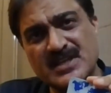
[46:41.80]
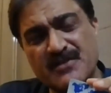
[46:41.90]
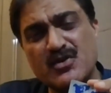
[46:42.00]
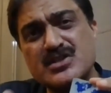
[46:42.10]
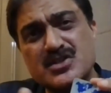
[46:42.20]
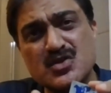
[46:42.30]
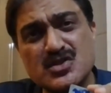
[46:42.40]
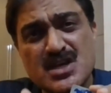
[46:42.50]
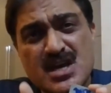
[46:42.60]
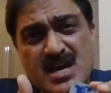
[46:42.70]
If you
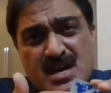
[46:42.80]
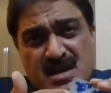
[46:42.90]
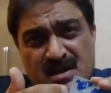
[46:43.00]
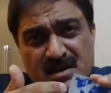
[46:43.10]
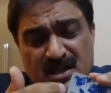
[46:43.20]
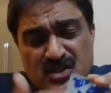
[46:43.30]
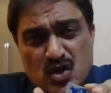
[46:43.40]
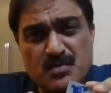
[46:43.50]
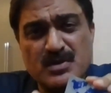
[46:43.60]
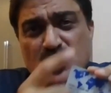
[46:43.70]
introduce
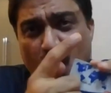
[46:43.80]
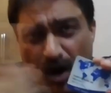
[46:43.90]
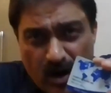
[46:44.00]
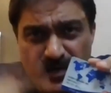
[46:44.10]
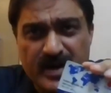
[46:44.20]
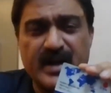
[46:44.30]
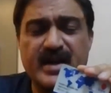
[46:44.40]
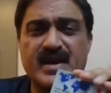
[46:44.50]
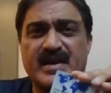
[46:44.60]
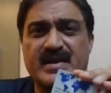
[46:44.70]
consumers all over
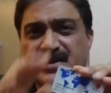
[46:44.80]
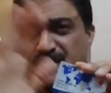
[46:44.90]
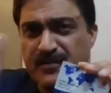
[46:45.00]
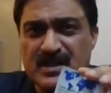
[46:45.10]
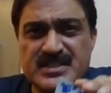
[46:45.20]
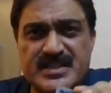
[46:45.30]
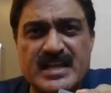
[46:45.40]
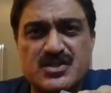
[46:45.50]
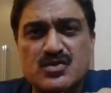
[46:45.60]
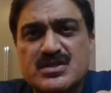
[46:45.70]
India in different
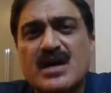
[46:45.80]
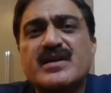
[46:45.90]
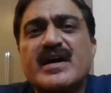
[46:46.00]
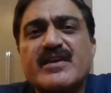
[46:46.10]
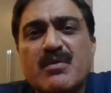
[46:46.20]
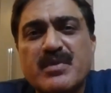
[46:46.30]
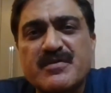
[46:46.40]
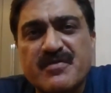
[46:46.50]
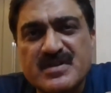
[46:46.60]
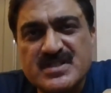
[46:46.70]
states, you start earning from
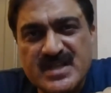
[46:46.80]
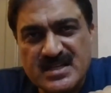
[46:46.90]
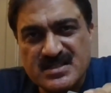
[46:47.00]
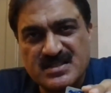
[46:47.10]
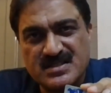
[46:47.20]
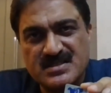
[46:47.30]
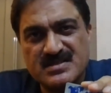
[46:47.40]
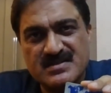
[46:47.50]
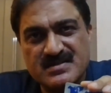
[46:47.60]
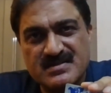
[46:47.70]
different
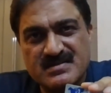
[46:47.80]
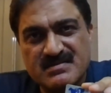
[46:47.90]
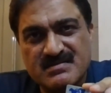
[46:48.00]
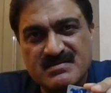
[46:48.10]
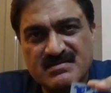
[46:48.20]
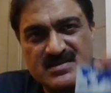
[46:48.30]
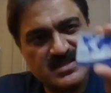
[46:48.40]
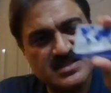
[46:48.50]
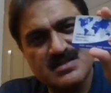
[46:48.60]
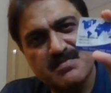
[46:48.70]
states.
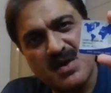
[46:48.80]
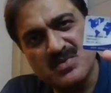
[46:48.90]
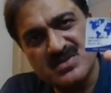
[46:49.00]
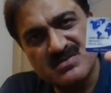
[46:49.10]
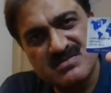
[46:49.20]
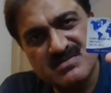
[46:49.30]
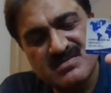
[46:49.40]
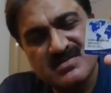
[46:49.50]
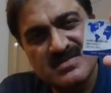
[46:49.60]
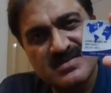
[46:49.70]
This is the power.
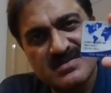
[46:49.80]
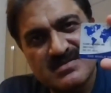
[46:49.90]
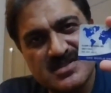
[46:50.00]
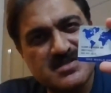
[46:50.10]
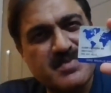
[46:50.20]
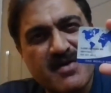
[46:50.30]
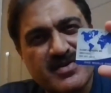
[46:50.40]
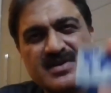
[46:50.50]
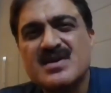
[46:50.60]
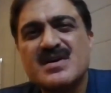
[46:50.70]
This is the
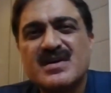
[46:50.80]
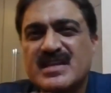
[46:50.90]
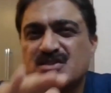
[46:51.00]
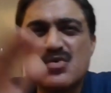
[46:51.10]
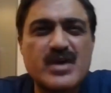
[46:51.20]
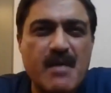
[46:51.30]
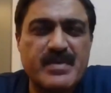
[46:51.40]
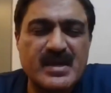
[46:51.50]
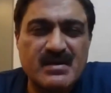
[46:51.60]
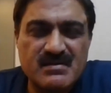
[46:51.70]
power. There's no
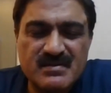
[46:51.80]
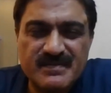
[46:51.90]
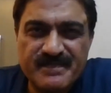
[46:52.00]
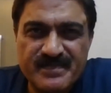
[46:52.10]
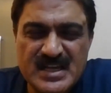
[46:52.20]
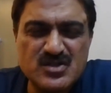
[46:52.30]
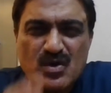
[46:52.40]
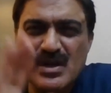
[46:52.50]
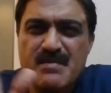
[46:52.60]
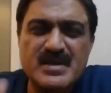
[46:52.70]
capping. There's
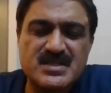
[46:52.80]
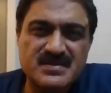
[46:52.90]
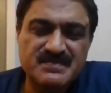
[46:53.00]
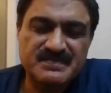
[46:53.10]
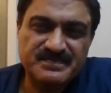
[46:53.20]
no limit.